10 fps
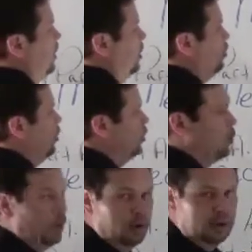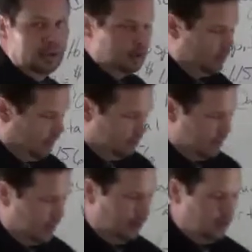B both work at the same
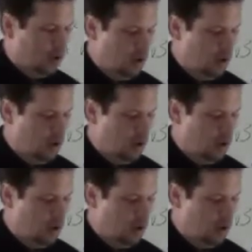time.